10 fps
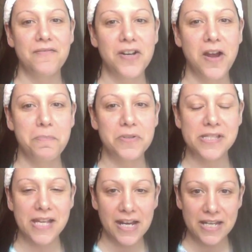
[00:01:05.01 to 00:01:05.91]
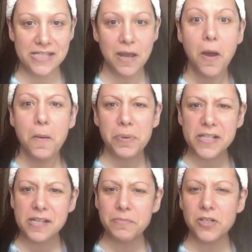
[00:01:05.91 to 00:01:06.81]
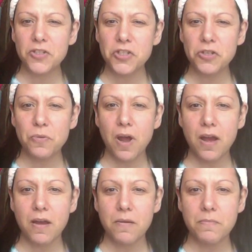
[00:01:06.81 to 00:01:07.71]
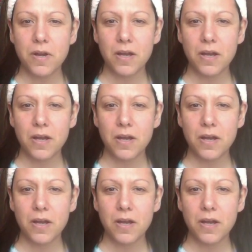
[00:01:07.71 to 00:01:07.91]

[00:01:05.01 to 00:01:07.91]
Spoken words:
a couple seconds. Plus I'm going to do, what